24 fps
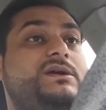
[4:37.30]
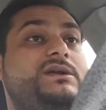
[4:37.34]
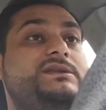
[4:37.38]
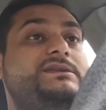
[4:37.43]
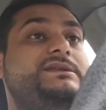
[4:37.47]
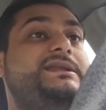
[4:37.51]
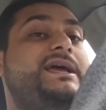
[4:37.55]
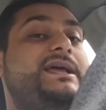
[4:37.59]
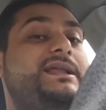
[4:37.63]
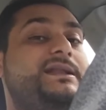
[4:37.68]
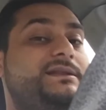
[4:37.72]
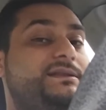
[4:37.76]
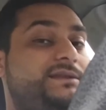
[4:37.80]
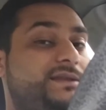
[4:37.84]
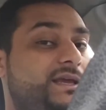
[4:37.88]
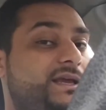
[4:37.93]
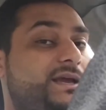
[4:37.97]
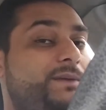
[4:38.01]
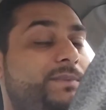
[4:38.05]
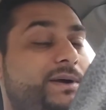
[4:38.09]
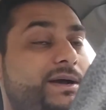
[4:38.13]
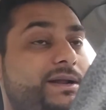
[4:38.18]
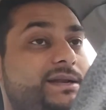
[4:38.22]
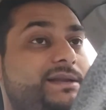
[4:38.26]
then
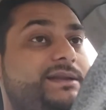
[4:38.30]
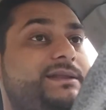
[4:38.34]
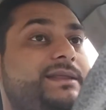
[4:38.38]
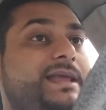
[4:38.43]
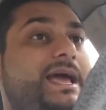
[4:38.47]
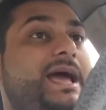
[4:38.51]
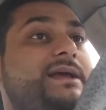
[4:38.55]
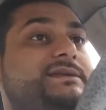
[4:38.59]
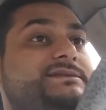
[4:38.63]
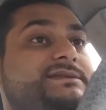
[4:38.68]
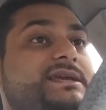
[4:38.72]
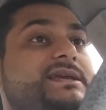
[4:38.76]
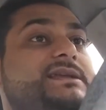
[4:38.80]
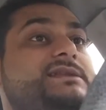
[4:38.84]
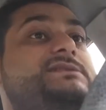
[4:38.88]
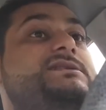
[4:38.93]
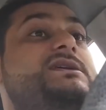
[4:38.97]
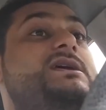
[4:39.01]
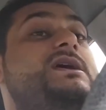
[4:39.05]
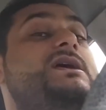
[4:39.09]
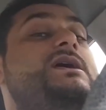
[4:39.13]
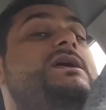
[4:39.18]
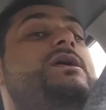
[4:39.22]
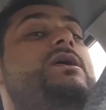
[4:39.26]
think about it in that sense.
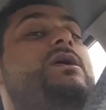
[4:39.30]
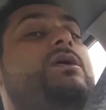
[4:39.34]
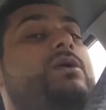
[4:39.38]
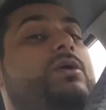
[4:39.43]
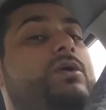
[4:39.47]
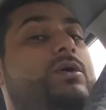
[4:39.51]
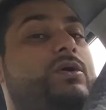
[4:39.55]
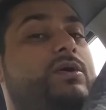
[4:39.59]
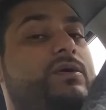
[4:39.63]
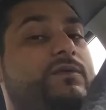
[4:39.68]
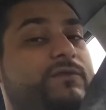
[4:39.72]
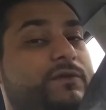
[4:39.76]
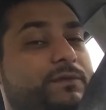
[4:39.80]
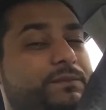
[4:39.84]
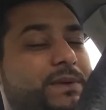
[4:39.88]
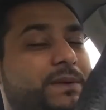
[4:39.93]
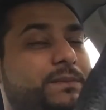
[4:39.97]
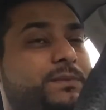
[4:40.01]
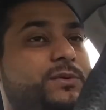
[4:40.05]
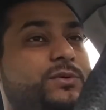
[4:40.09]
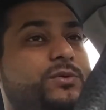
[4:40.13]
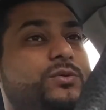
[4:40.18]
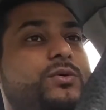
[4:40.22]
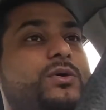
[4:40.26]
Or for
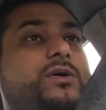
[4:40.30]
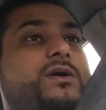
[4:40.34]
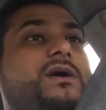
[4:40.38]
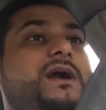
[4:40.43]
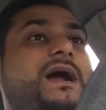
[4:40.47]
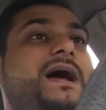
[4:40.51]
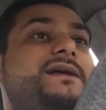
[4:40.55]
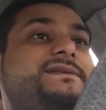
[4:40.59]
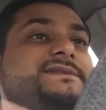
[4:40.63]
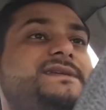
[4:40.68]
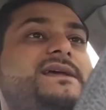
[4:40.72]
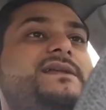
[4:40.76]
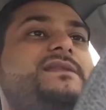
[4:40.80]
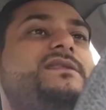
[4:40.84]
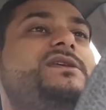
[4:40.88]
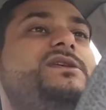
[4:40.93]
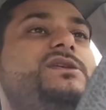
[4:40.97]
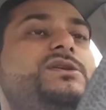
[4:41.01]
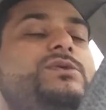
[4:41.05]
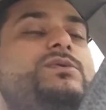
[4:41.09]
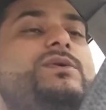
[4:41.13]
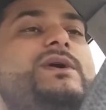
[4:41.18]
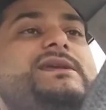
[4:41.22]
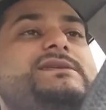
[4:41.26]
people who are outside the
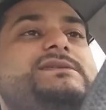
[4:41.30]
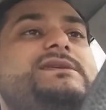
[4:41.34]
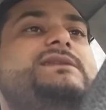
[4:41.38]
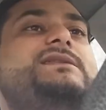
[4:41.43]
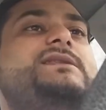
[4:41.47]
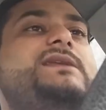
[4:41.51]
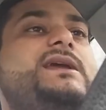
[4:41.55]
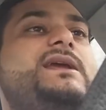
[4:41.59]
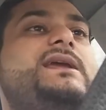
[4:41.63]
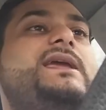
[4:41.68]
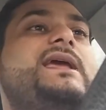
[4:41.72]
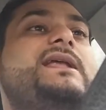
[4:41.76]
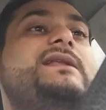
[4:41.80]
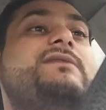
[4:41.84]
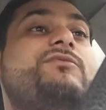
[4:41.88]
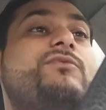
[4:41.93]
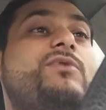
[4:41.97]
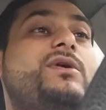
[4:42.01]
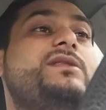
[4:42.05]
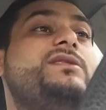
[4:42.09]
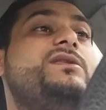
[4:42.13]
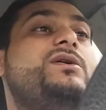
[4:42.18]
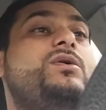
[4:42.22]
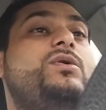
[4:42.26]
US and they can
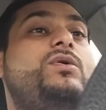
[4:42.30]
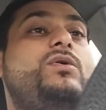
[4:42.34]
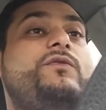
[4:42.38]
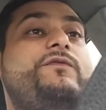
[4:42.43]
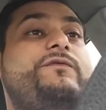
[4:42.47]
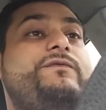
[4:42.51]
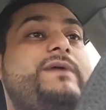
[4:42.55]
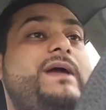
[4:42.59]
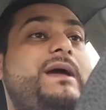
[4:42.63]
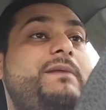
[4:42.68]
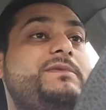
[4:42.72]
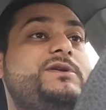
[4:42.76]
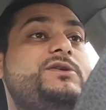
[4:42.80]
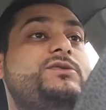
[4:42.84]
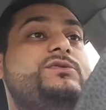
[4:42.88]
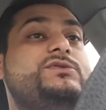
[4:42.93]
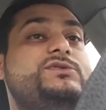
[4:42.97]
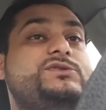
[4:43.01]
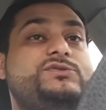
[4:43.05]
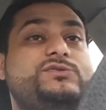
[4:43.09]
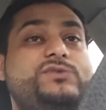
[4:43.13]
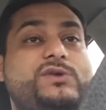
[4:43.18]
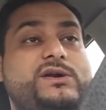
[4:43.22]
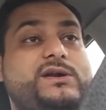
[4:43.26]
run the whole family
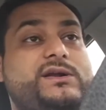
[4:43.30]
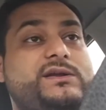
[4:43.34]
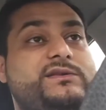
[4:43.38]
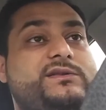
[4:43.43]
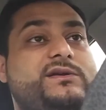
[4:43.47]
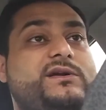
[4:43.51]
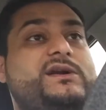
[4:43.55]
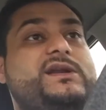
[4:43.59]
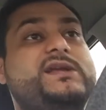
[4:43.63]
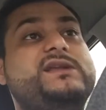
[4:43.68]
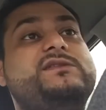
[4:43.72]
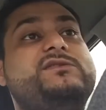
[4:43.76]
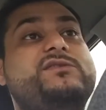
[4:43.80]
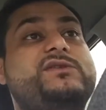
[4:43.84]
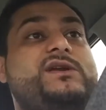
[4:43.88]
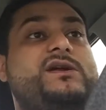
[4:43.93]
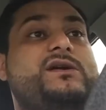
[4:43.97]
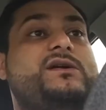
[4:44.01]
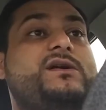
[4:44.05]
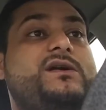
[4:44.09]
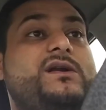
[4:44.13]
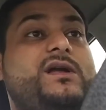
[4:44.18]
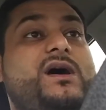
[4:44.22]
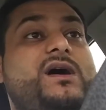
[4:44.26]
on 230
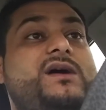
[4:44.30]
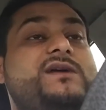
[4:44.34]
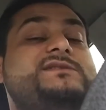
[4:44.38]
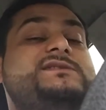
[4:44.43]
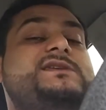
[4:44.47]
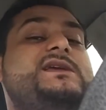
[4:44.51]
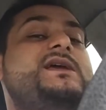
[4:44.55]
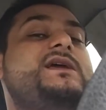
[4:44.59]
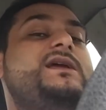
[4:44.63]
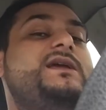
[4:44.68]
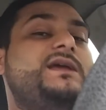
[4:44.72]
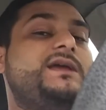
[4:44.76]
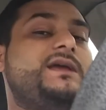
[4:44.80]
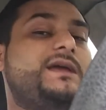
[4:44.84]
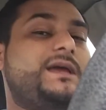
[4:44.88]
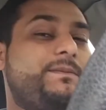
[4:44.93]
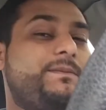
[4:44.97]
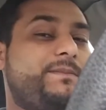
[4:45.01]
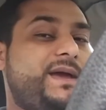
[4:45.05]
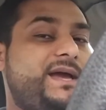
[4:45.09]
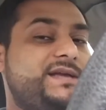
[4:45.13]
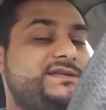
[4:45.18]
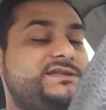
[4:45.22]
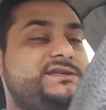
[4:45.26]
$300,
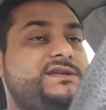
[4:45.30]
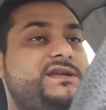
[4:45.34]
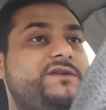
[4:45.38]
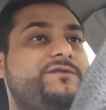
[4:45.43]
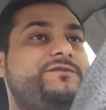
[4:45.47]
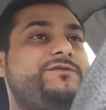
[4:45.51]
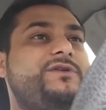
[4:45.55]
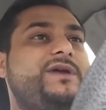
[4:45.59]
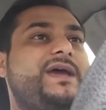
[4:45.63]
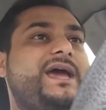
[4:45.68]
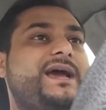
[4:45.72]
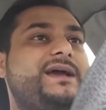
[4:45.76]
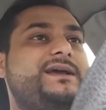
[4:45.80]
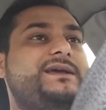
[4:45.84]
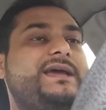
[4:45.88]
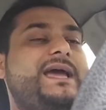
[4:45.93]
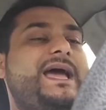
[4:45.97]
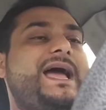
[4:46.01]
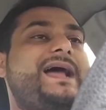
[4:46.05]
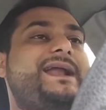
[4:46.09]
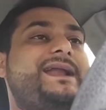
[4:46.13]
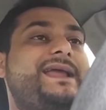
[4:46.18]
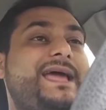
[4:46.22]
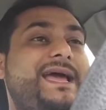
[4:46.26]
imagine if you
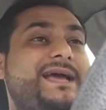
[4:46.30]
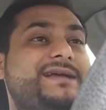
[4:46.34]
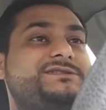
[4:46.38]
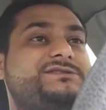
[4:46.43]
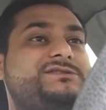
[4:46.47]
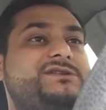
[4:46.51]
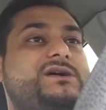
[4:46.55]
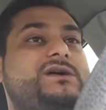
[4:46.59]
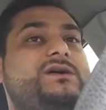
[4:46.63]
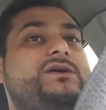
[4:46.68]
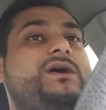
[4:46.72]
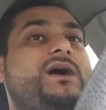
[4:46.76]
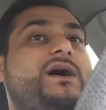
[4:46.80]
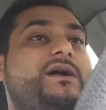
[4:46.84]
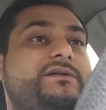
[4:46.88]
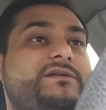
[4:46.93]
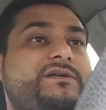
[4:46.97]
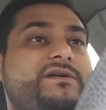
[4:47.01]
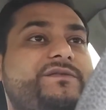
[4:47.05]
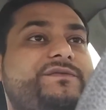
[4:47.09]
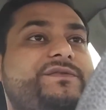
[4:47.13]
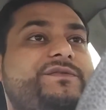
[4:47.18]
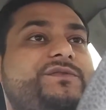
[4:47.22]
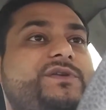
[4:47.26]
add an extra
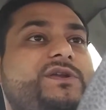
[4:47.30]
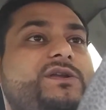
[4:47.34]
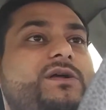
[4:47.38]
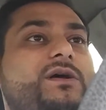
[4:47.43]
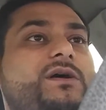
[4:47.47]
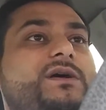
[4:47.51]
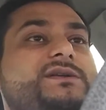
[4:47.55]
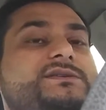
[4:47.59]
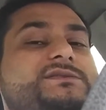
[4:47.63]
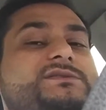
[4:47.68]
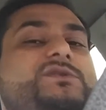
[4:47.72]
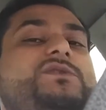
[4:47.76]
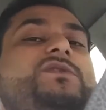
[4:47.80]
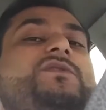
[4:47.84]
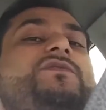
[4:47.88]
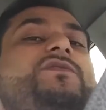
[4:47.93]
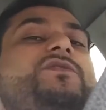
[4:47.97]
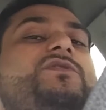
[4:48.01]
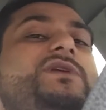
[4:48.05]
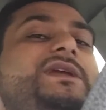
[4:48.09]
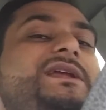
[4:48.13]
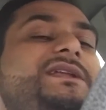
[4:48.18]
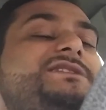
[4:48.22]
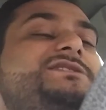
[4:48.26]
$150. So if
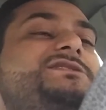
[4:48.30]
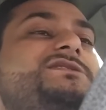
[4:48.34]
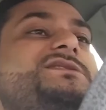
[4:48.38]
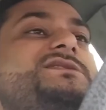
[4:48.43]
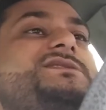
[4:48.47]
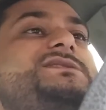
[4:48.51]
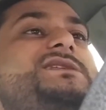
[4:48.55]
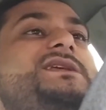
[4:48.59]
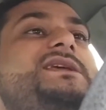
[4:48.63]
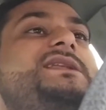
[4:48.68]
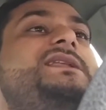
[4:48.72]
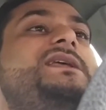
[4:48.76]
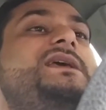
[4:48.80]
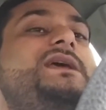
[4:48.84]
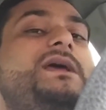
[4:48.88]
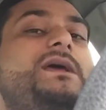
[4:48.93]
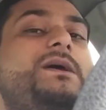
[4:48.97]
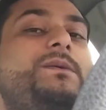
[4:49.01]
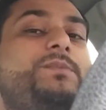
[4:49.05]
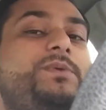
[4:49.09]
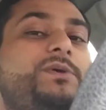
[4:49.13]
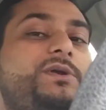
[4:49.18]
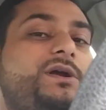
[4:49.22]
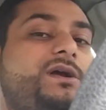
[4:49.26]
you're interested,
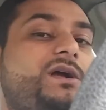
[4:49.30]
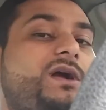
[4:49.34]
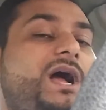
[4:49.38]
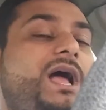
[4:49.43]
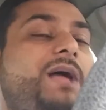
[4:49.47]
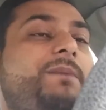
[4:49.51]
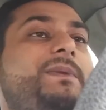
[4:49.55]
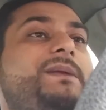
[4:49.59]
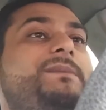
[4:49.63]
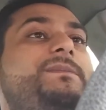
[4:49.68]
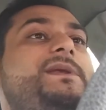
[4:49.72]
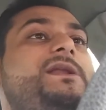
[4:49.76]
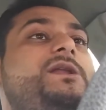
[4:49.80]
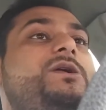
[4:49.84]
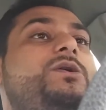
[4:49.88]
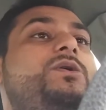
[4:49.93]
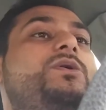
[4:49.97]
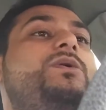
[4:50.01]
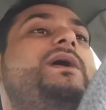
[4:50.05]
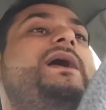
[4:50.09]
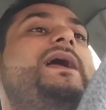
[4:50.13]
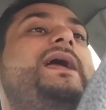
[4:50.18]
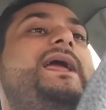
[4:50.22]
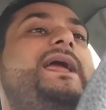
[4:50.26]
put a comment
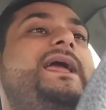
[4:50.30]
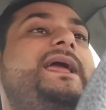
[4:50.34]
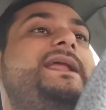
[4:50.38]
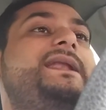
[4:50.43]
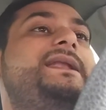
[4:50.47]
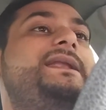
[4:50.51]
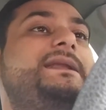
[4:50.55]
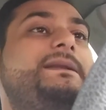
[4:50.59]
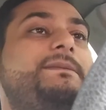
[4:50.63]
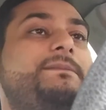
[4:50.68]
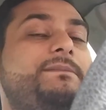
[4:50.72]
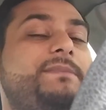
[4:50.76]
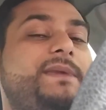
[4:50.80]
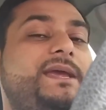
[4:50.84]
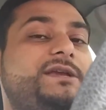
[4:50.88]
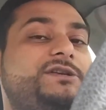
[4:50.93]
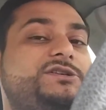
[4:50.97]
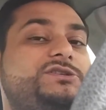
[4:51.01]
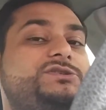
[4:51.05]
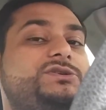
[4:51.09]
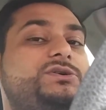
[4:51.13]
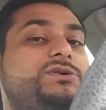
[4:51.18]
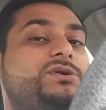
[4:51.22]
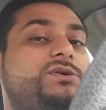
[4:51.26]
below and make
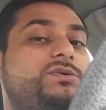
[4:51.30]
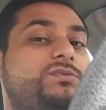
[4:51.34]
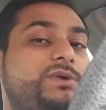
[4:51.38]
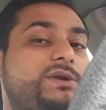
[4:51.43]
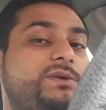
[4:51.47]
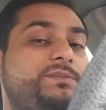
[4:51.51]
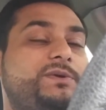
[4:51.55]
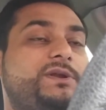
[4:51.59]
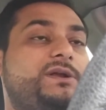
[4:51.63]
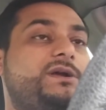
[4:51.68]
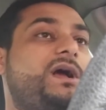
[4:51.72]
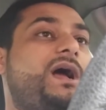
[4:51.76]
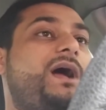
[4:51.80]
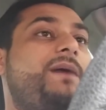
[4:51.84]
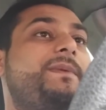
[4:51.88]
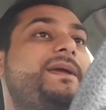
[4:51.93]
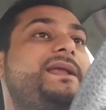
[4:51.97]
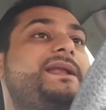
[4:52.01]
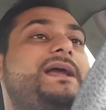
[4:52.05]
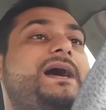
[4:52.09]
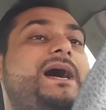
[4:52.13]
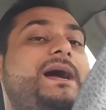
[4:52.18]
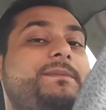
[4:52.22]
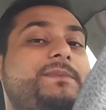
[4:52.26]
sure when you put a
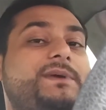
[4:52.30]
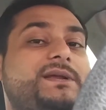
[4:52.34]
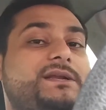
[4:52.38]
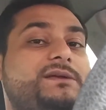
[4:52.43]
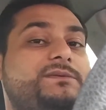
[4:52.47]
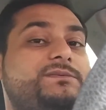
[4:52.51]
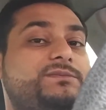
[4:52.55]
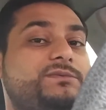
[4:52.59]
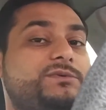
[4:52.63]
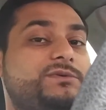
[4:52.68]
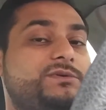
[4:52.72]
comment, I'm going to